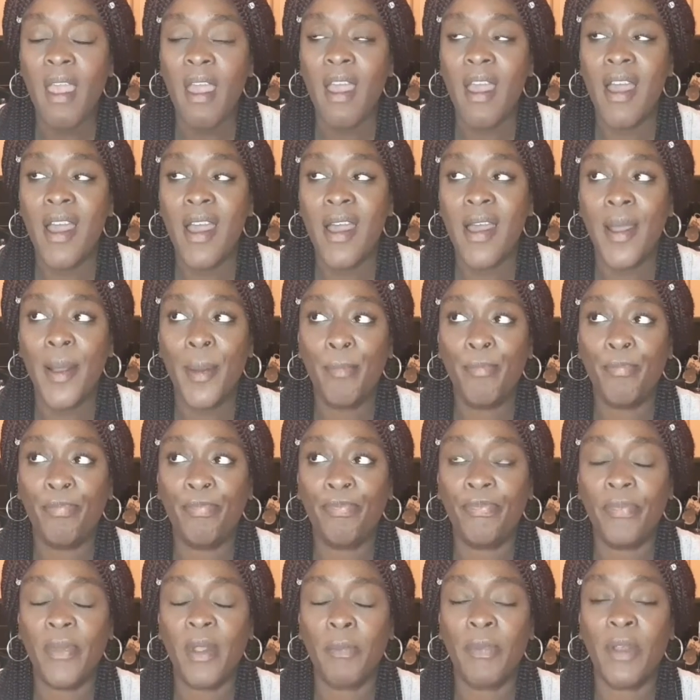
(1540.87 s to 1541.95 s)

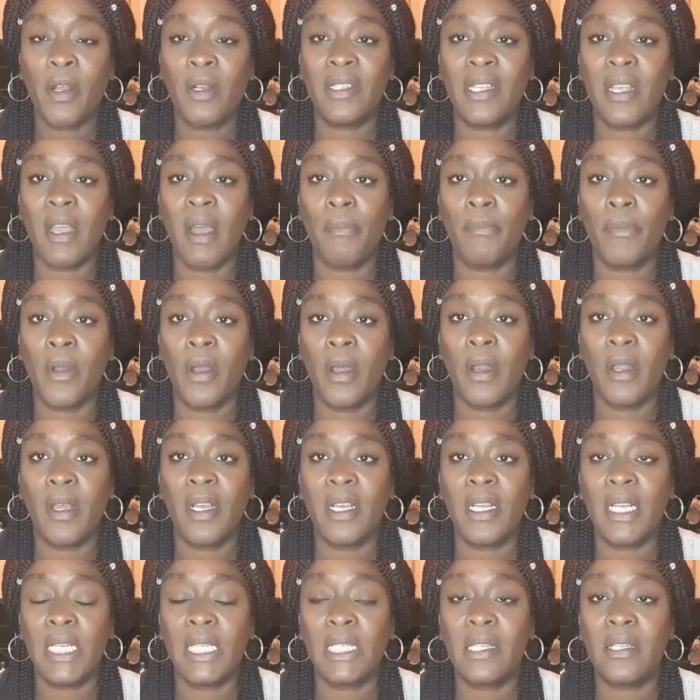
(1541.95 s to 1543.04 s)
Because I'm
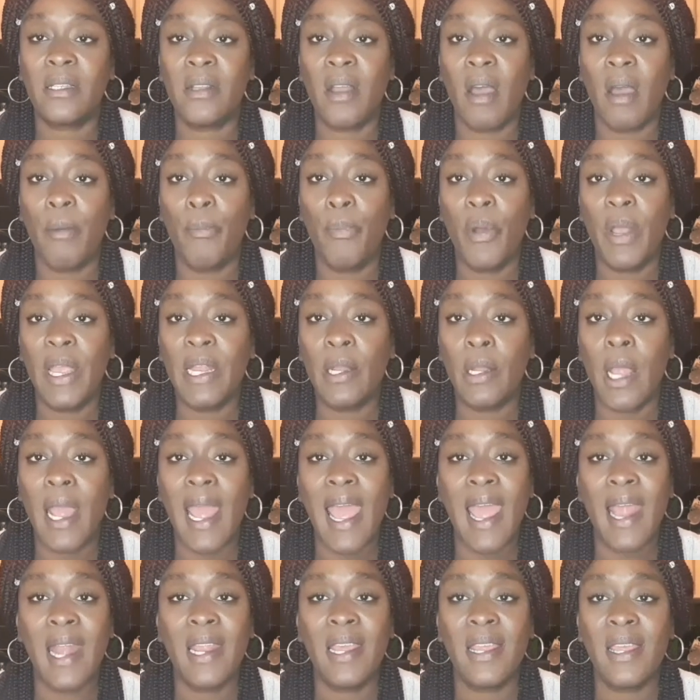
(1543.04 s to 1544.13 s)
gonna start
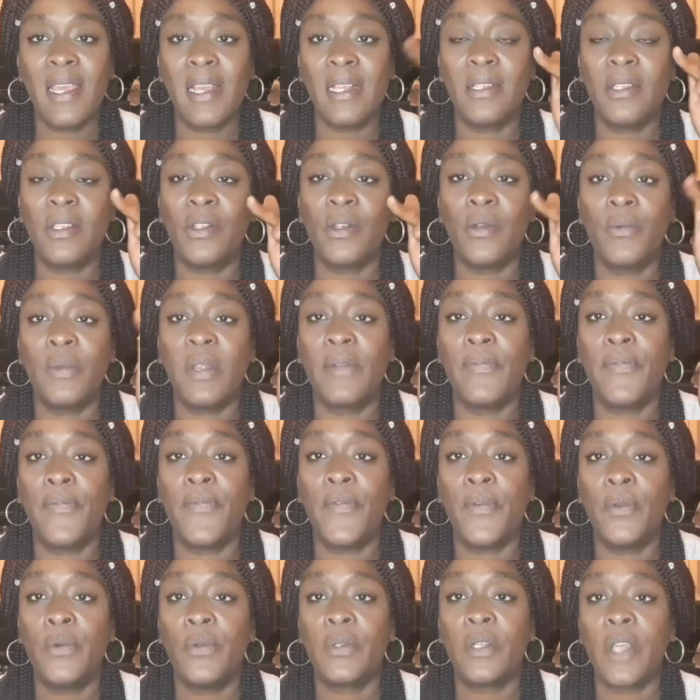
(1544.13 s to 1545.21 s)
putting anything to do with
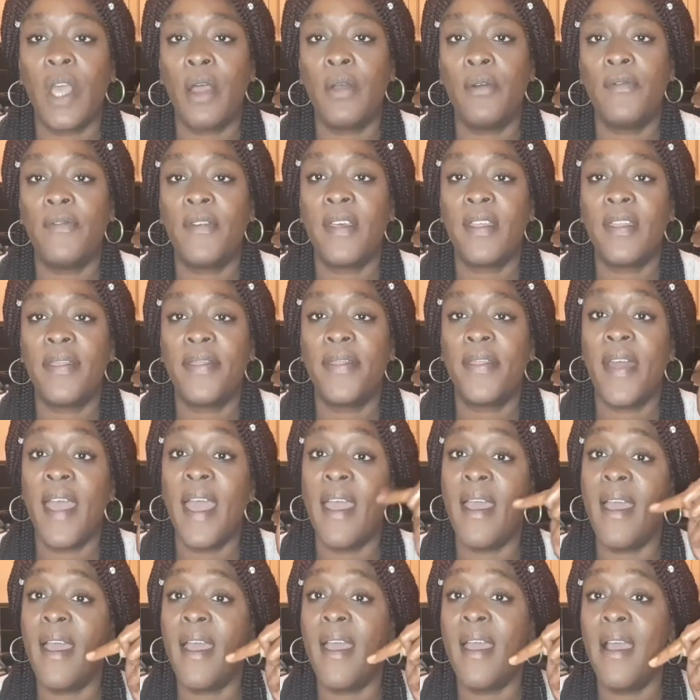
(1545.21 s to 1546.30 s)
food over
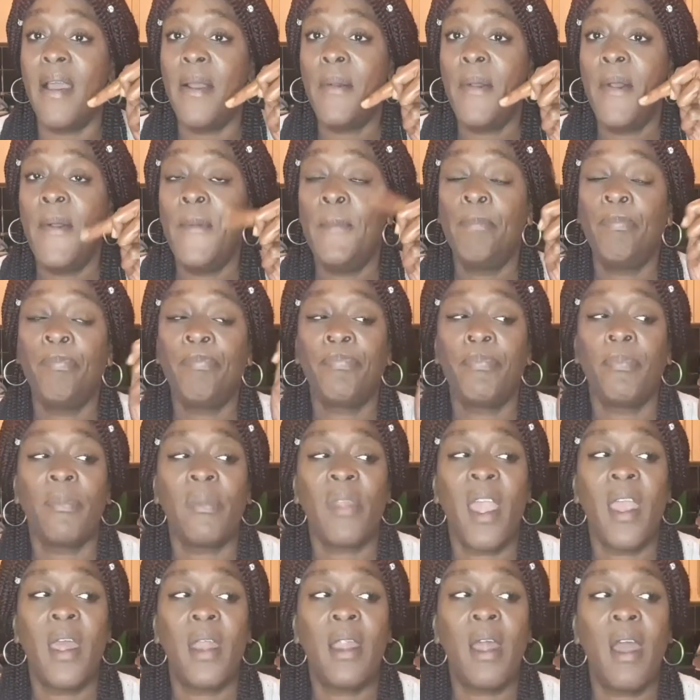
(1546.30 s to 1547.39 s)
there,
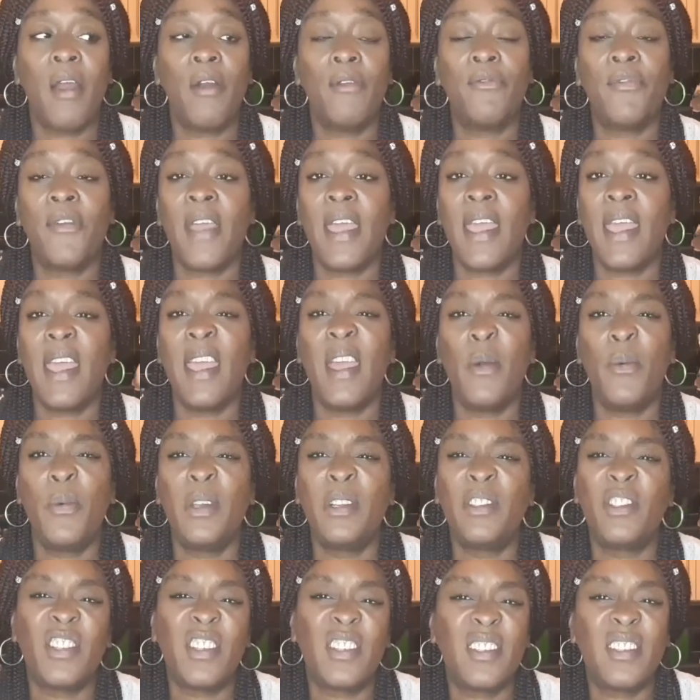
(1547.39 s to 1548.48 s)
and over here
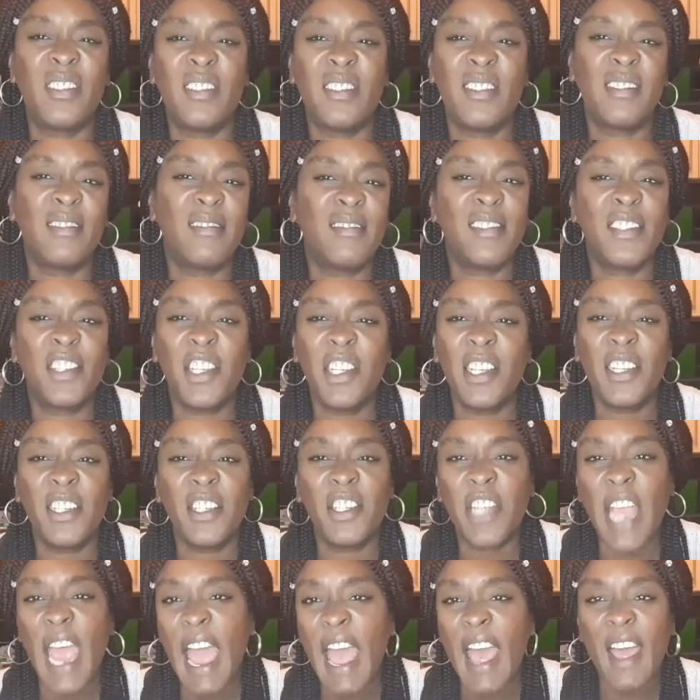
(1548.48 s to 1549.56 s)
we'll just chit
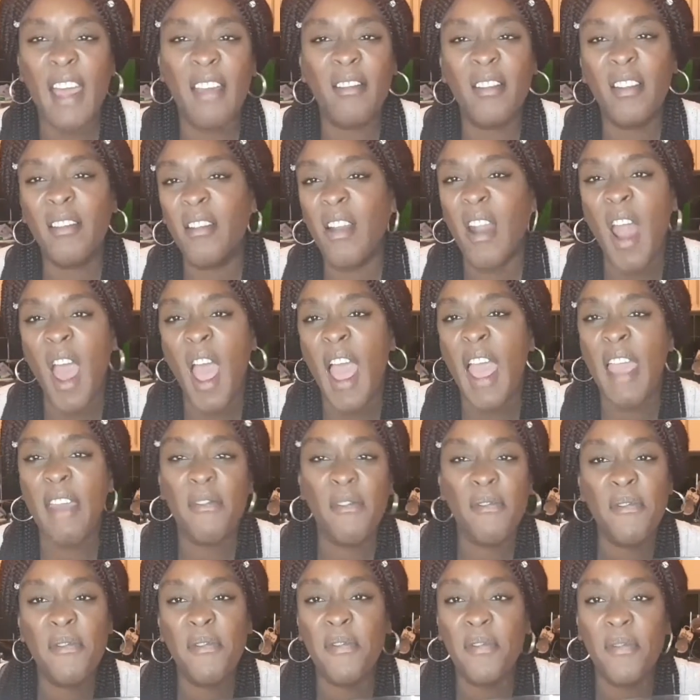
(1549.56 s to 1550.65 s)
chat,
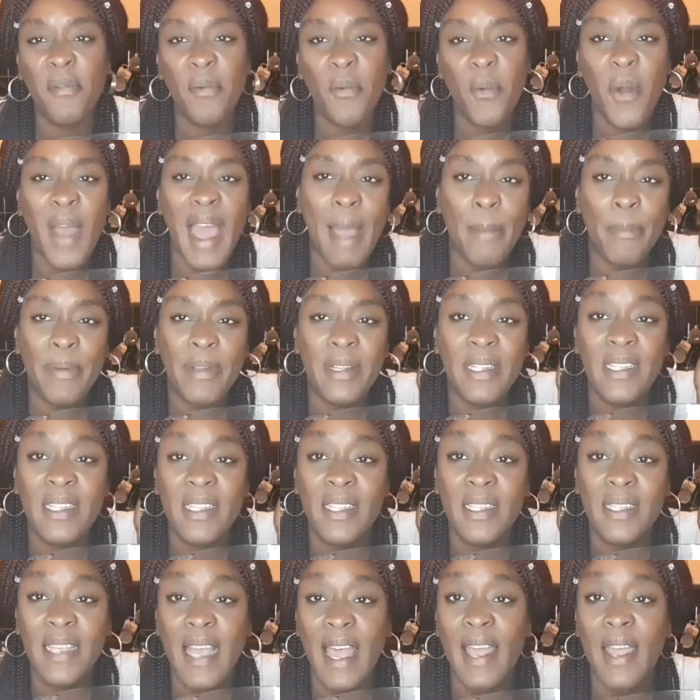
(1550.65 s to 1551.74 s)
life, what happened
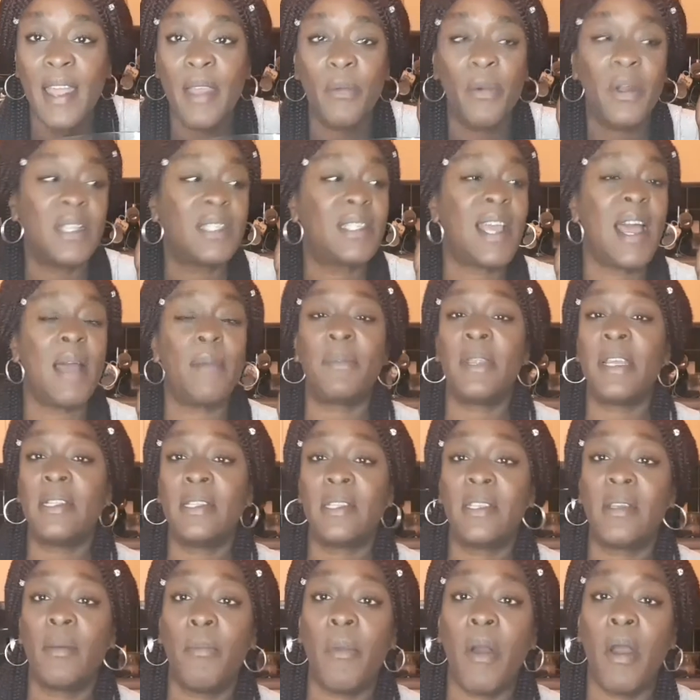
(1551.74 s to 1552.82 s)
today, what's happening
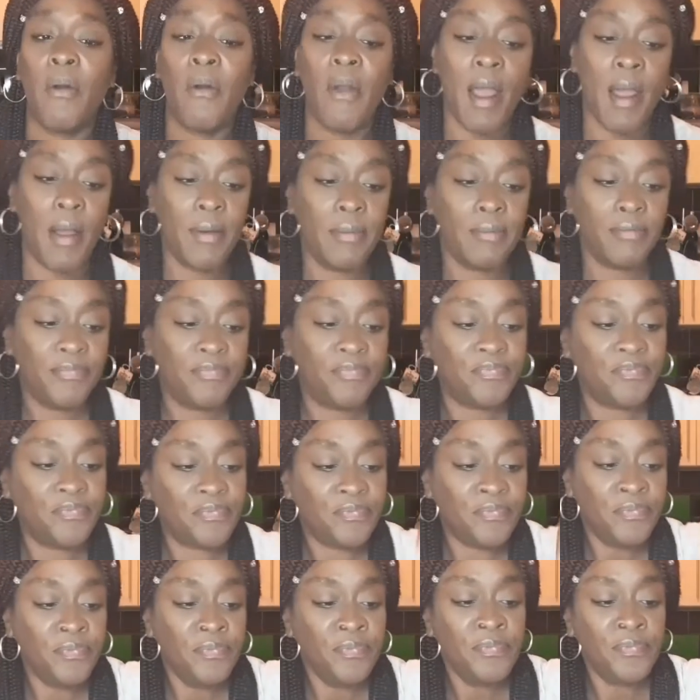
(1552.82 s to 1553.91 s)
tomorrow,
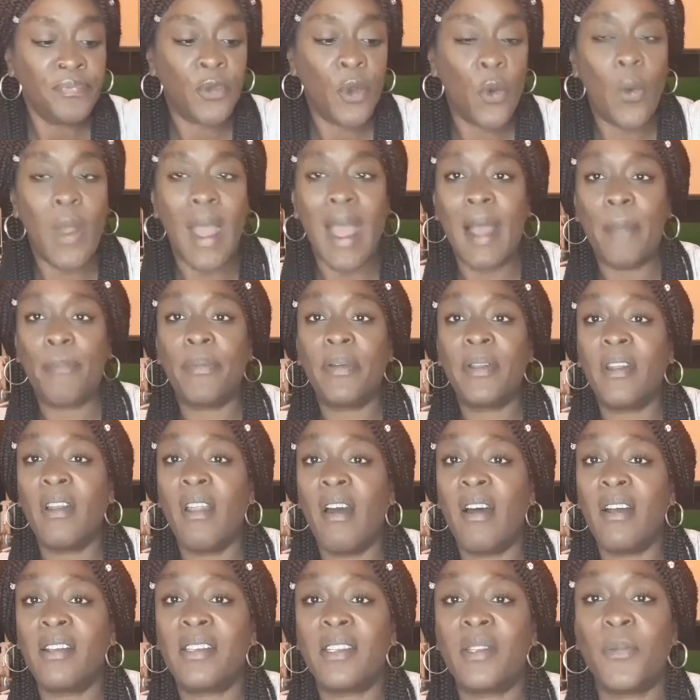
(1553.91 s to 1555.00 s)
what happened
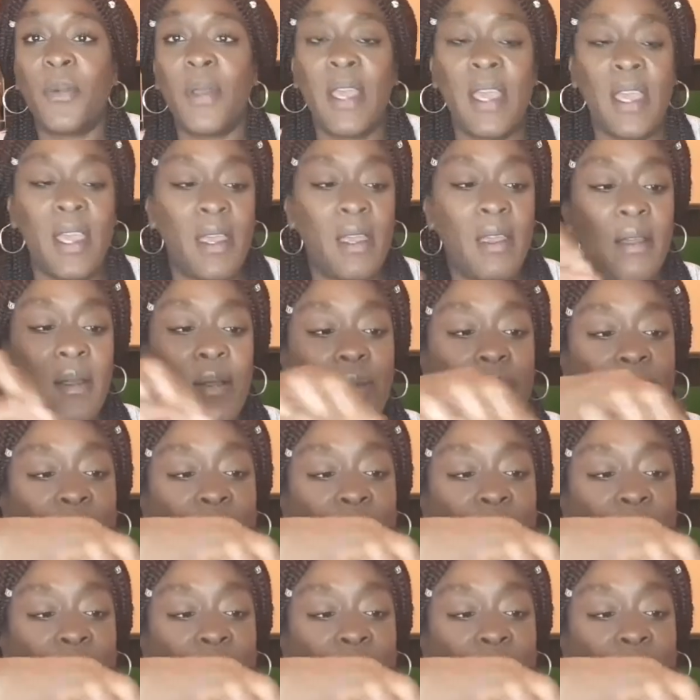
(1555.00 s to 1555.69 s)
last week.